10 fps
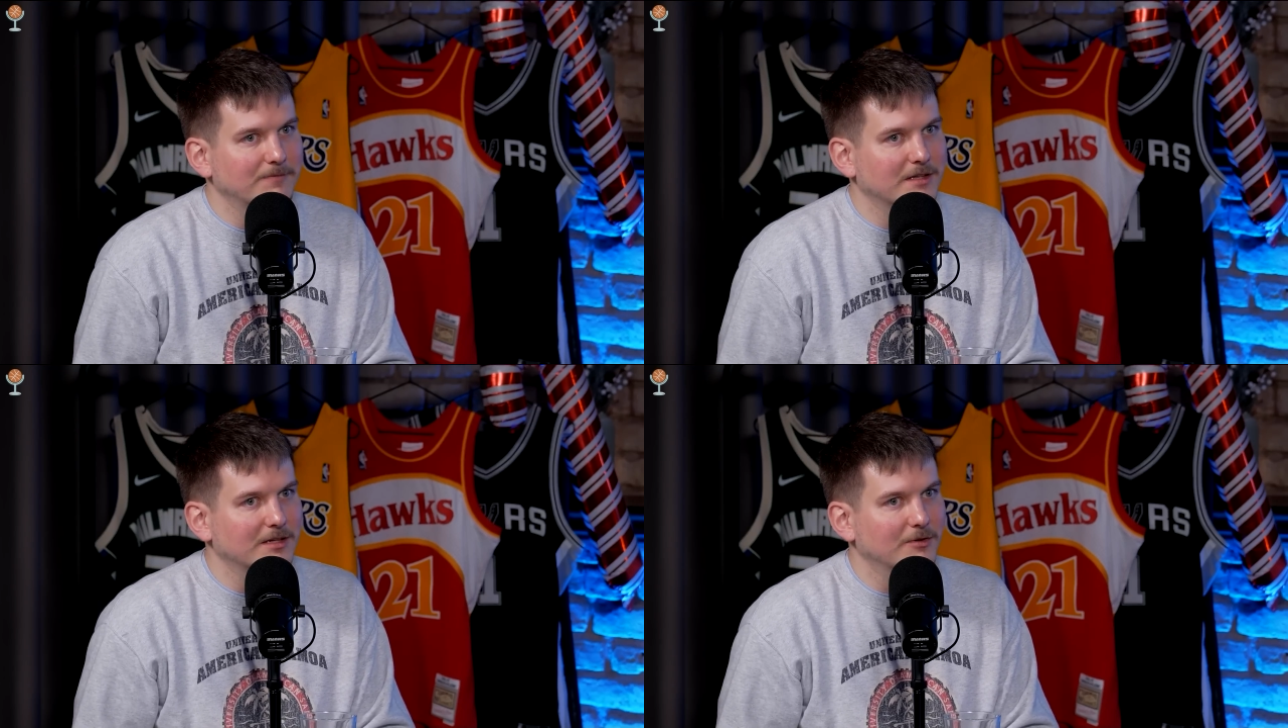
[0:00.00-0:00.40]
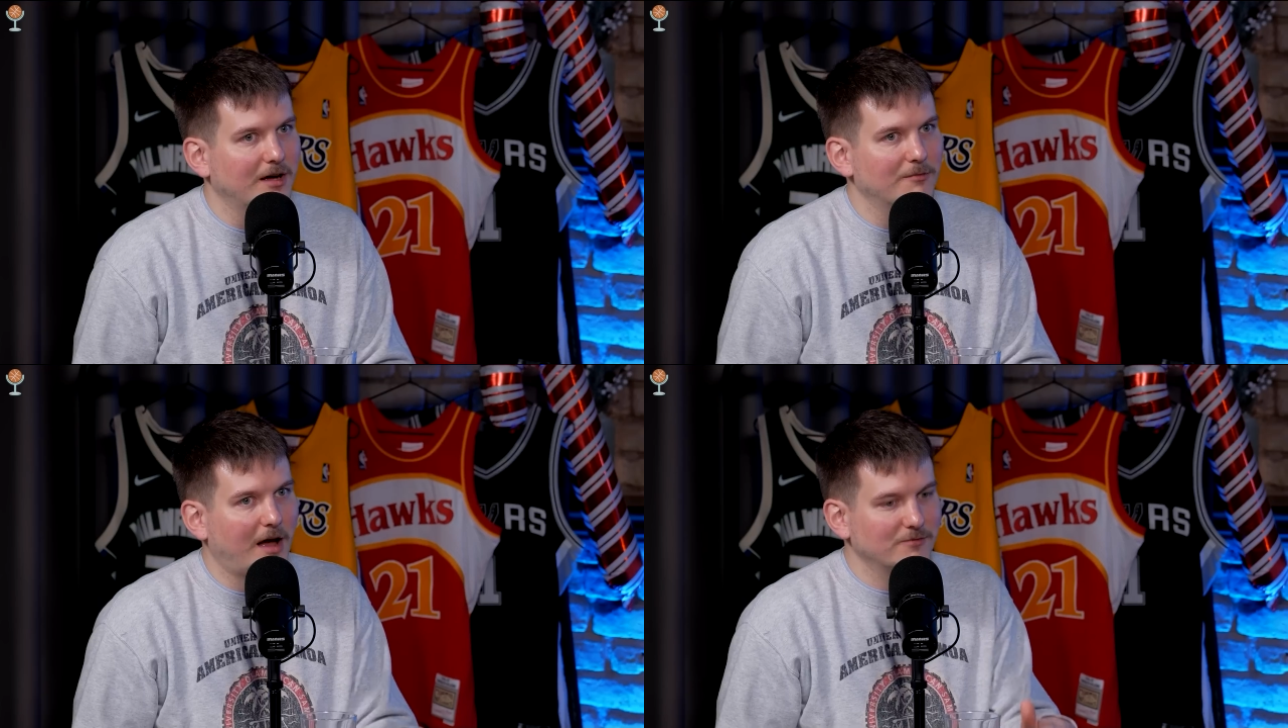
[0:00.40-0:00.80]
So
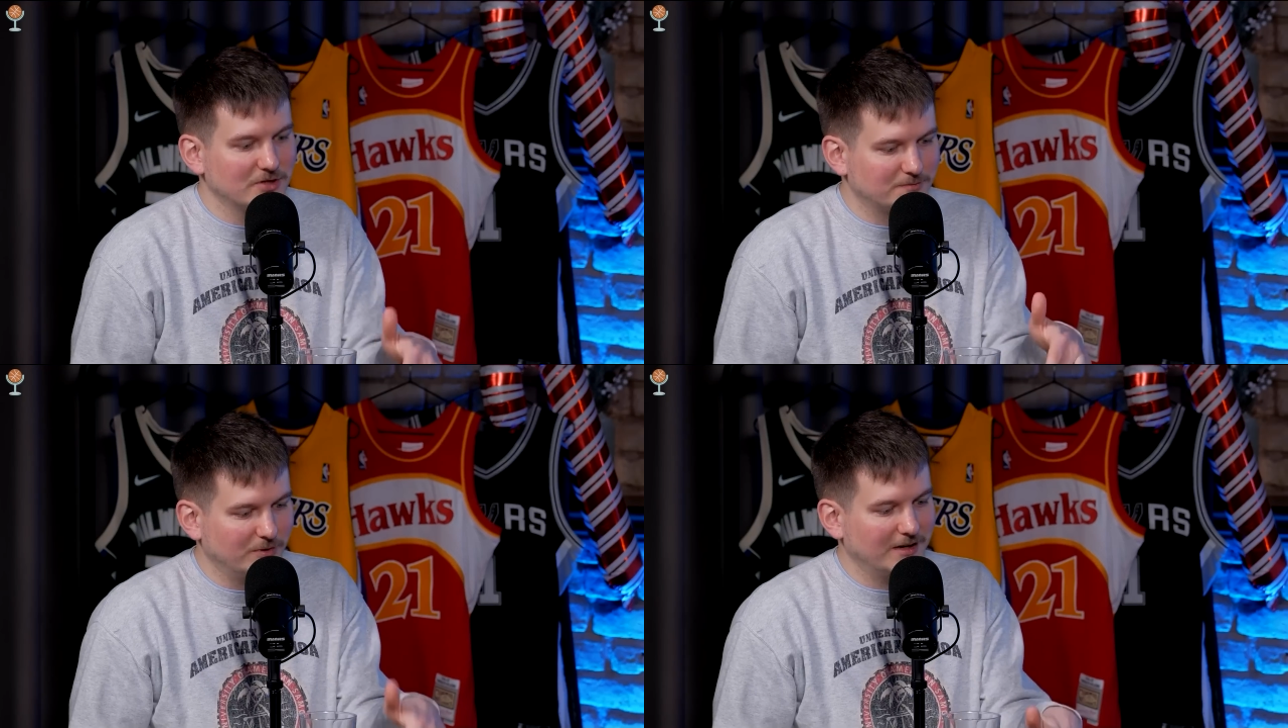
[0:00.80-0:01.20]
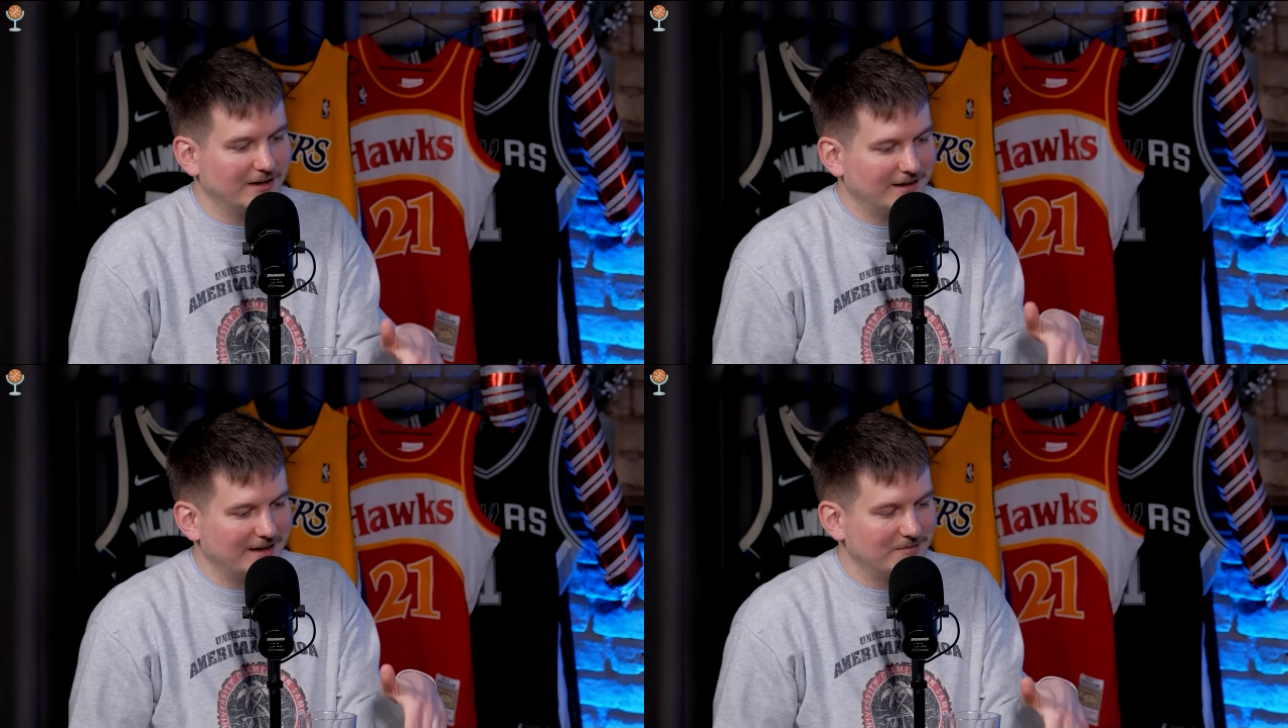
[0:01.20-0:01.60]
I'm just
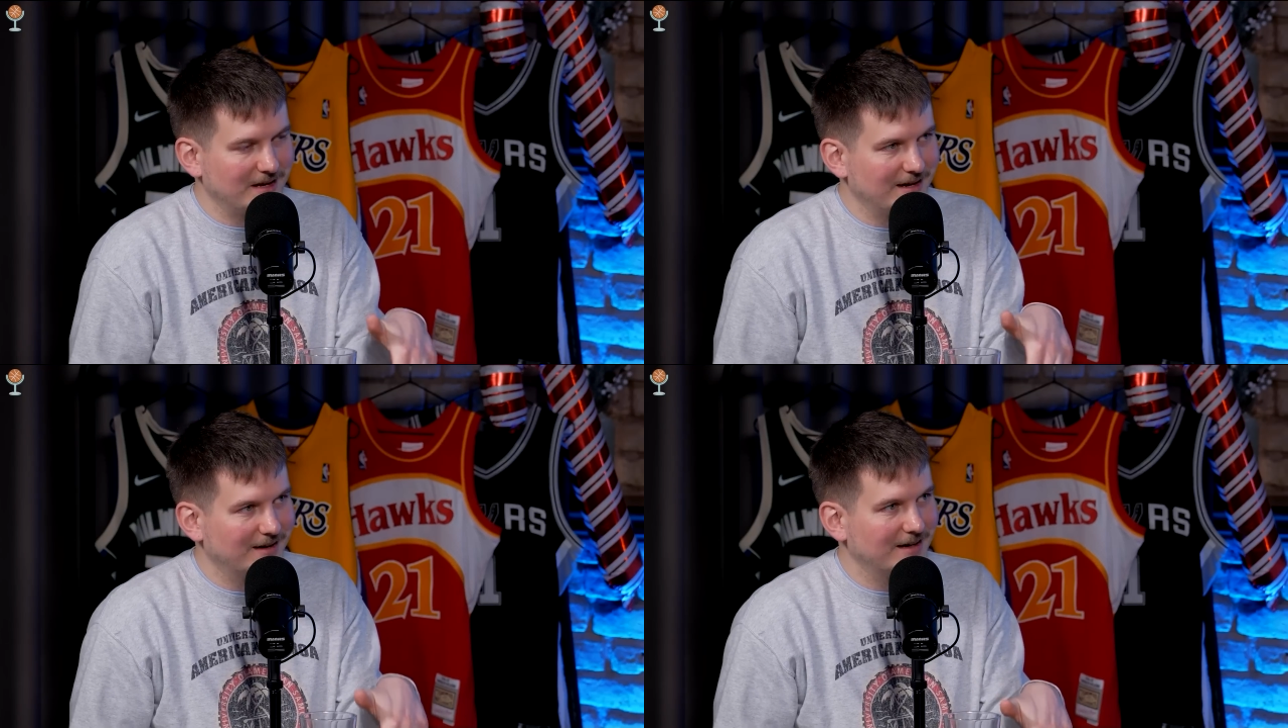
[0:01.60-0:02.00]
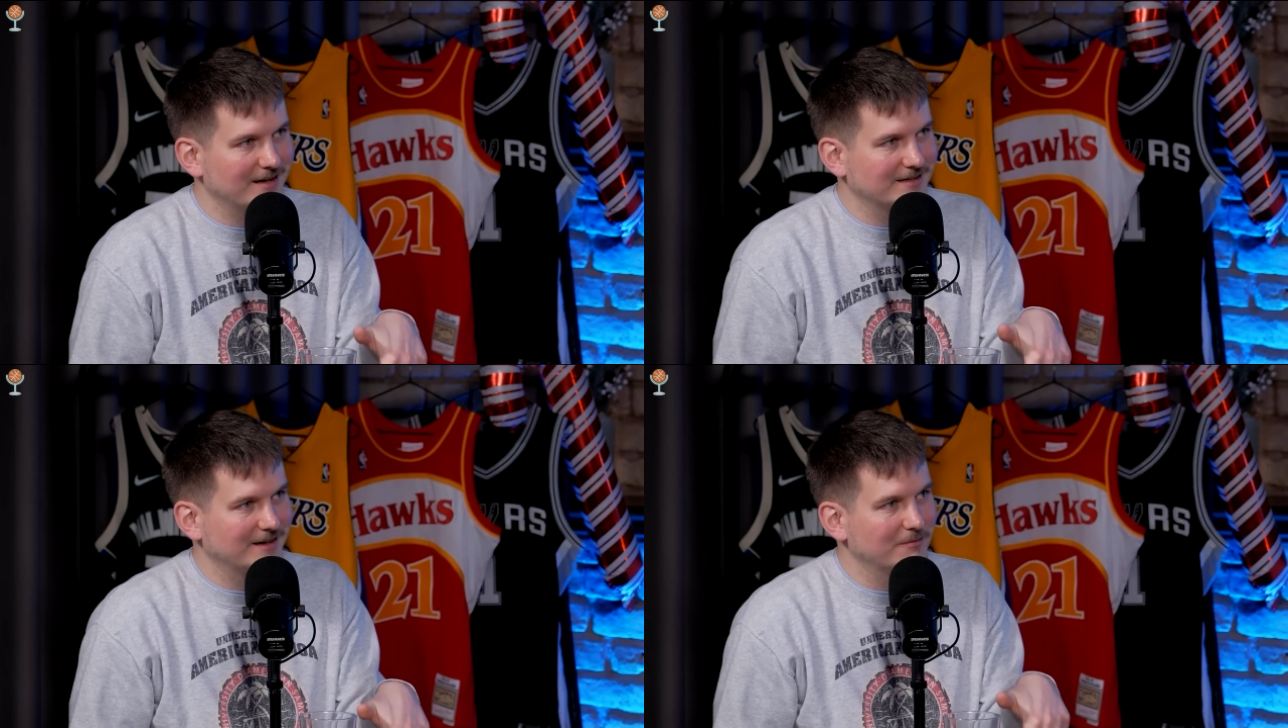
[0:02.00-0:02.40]
putting him here
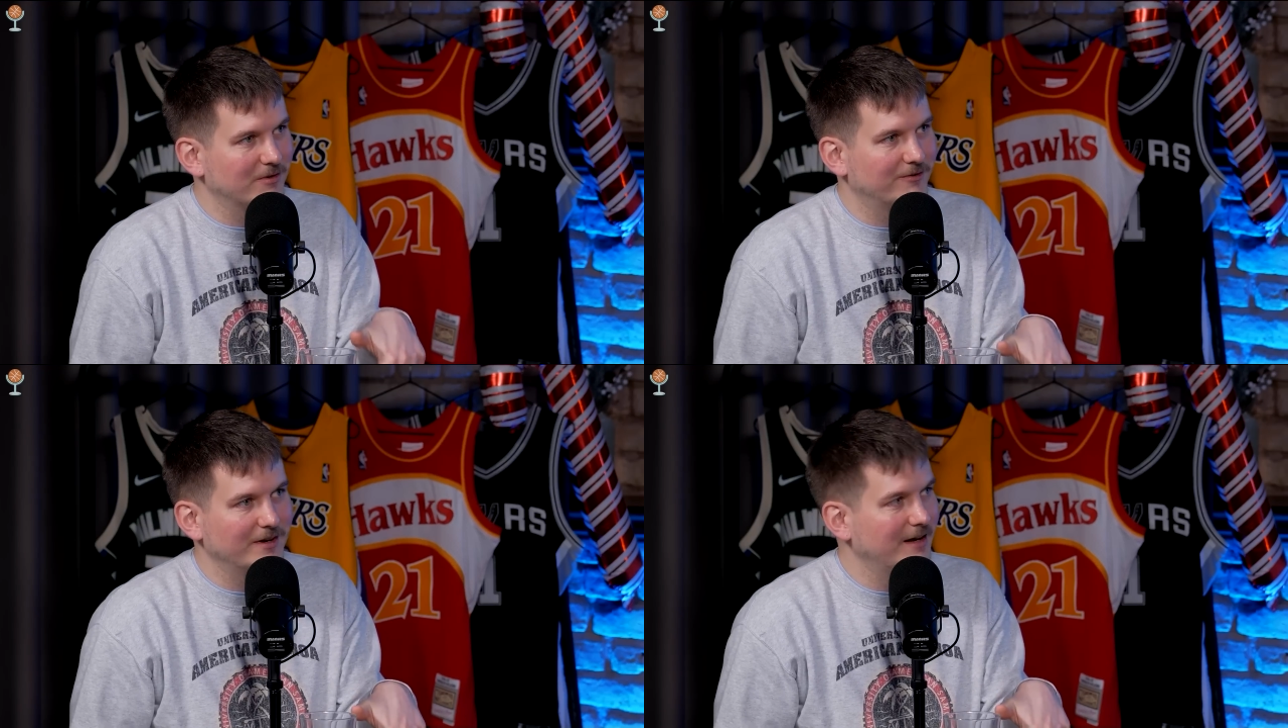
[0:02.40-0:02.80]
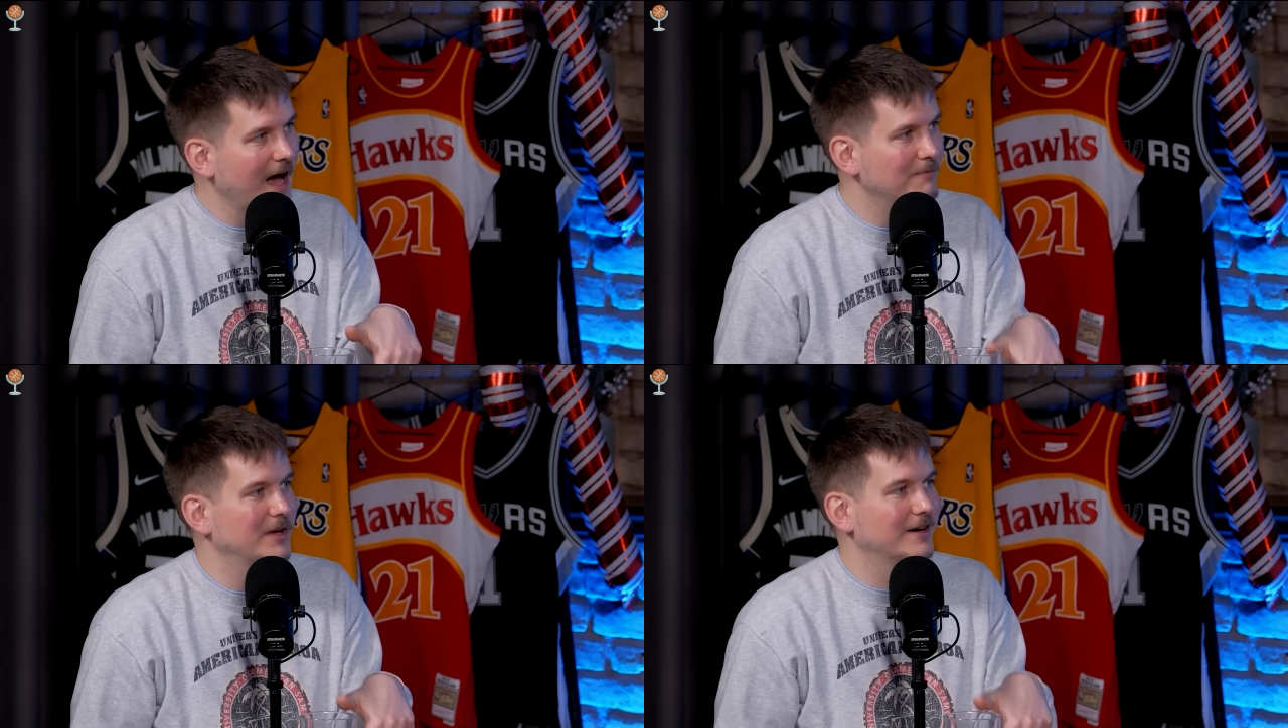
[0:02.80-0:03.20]
as a number 3,
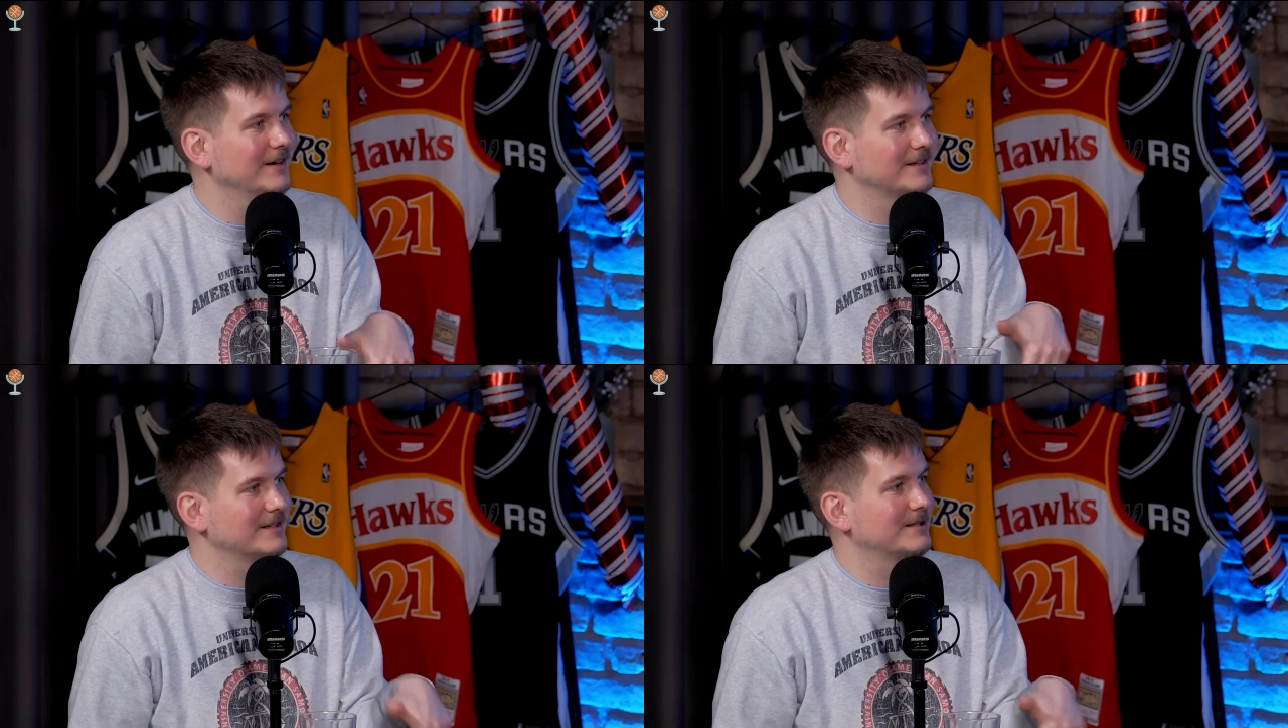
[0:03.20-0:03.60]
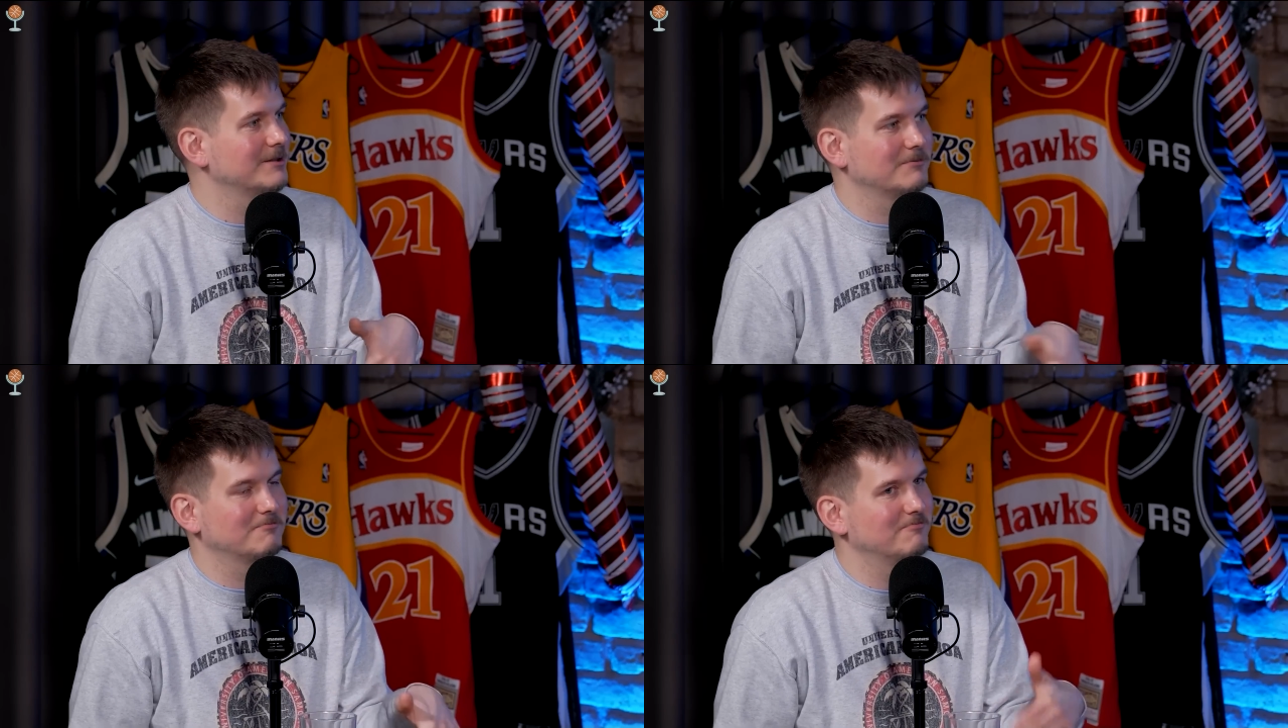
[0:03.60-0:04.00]
not
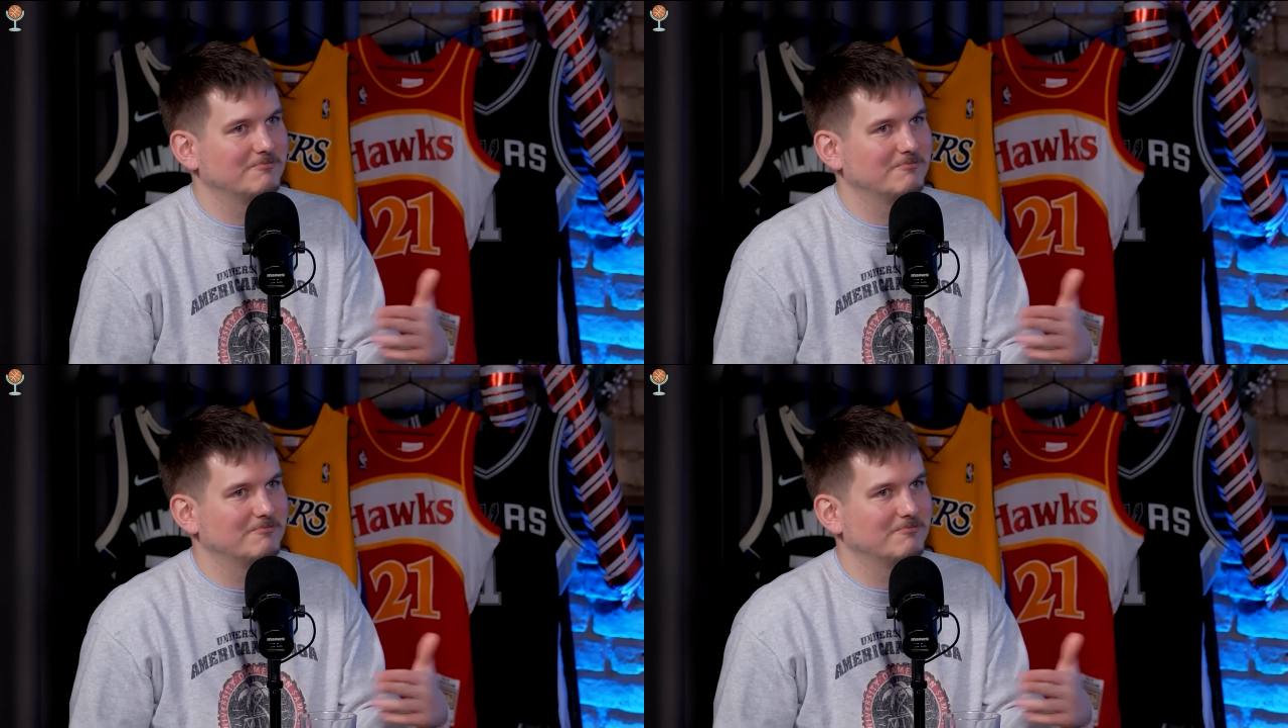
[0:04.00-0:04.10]
because